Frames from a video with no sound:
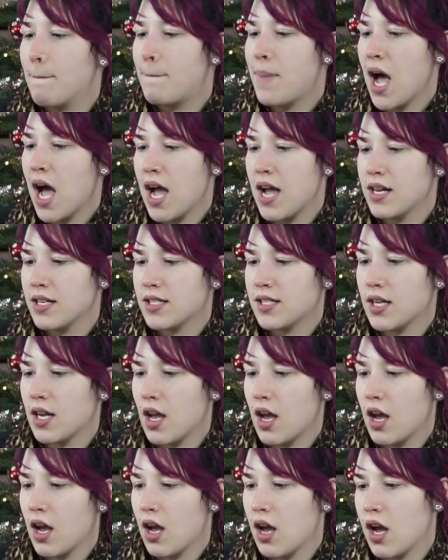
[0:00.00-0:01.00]
But,
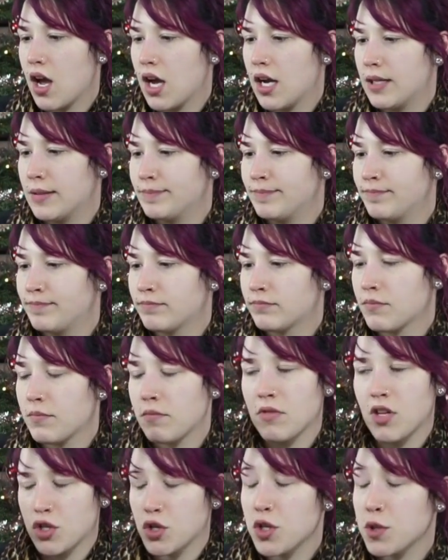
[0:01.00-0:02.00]
um,
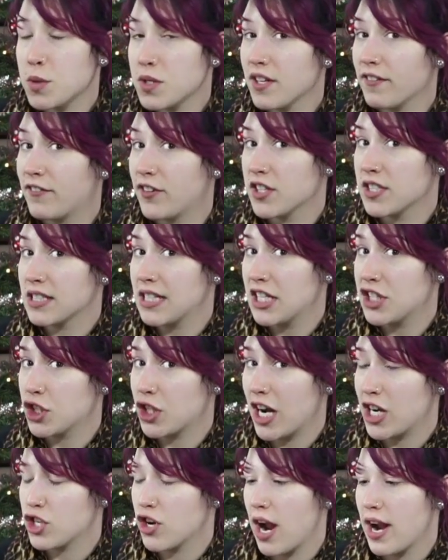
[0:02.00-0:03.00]
so this was the first cleanser
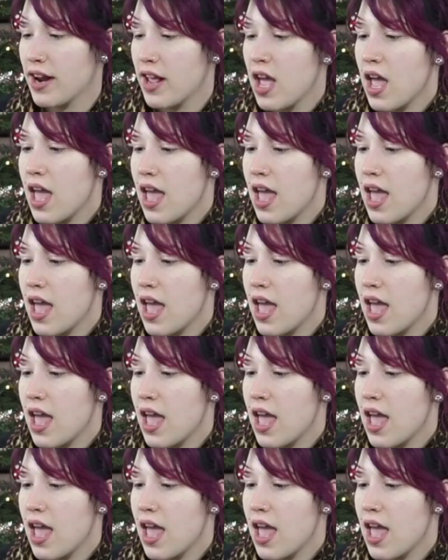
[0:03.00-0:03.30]
I tried.